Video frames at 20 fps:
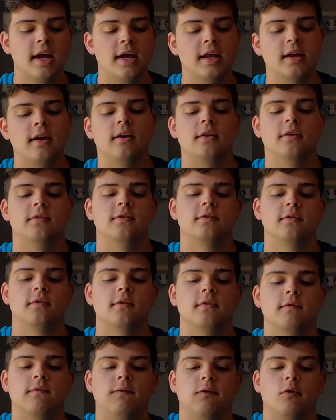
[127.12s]
It is
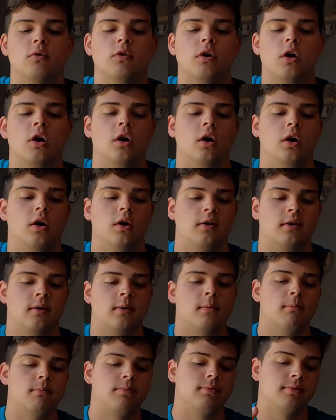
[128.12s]
full on
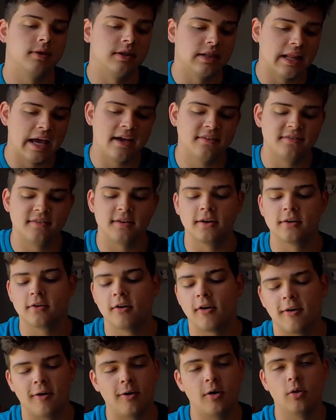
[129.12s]

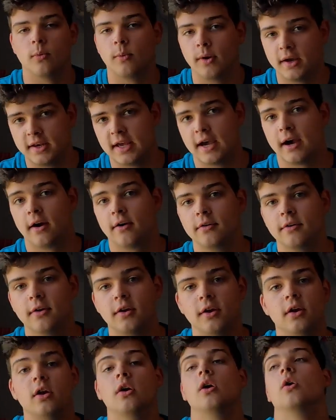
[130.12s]
plastic all the way down,
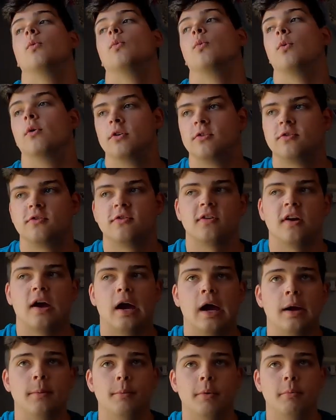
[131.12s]
which
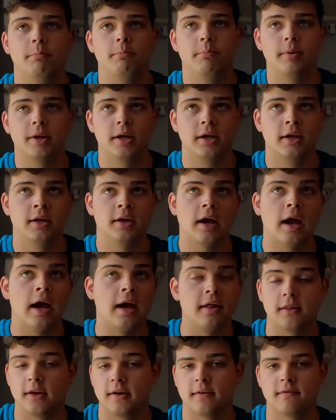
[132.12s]
I
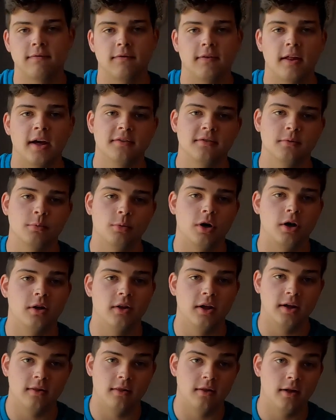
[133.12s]
like flexible, I
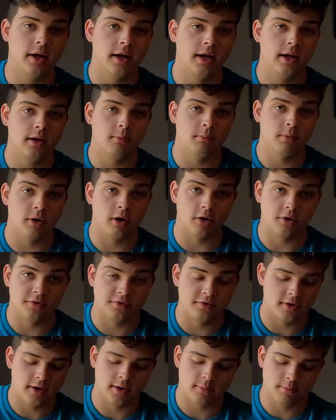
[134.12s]
like light, but I
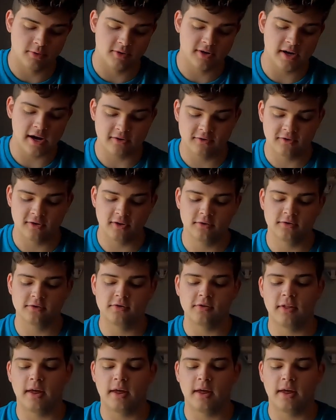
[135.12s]
also like protection.